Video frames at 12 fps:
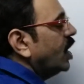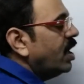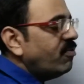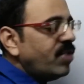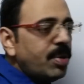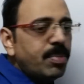
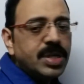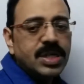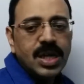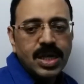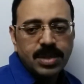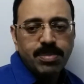Every
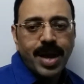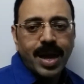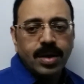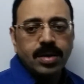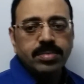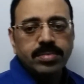
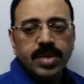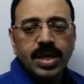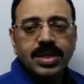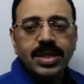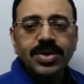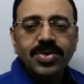businessman
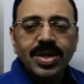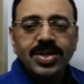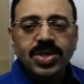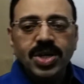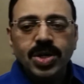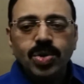is
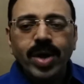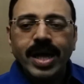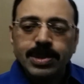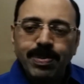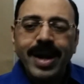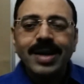interested to
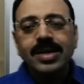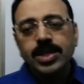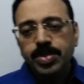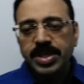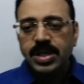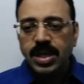expand his
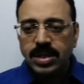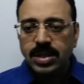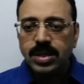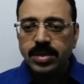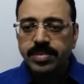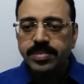business.
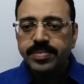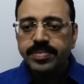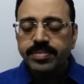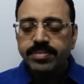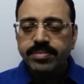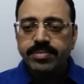
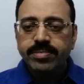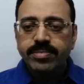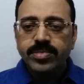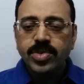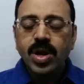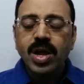
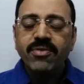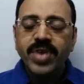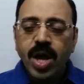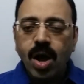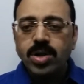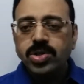So
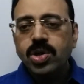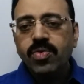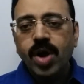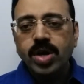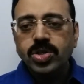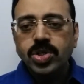Ravi also
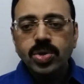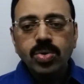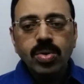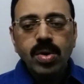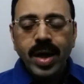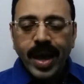wants
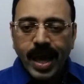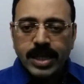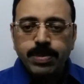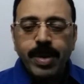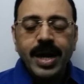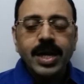to
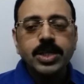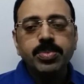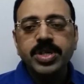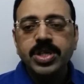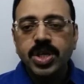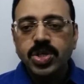expand his
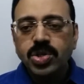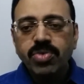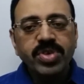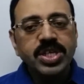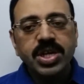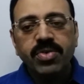business to
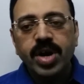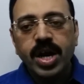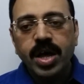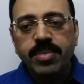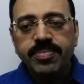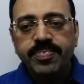
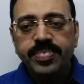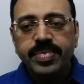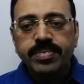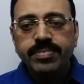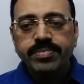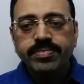Vijayawada.
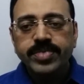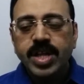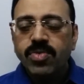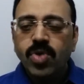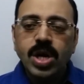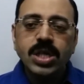
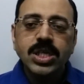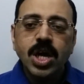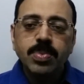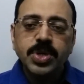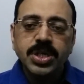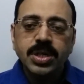Then what is the
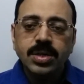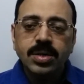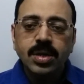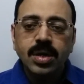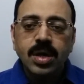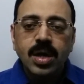
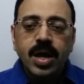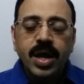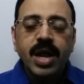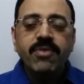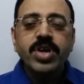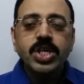option?
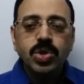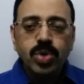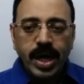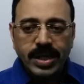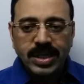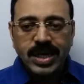Ravi should
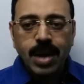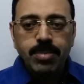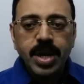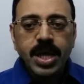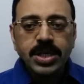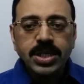
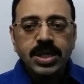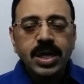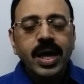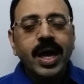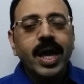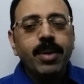establish
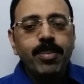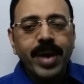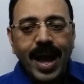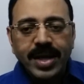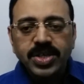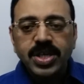a
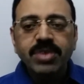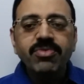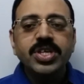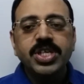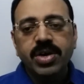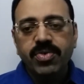branch in
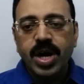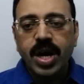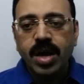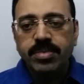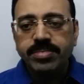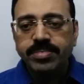
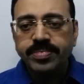Vijayawada.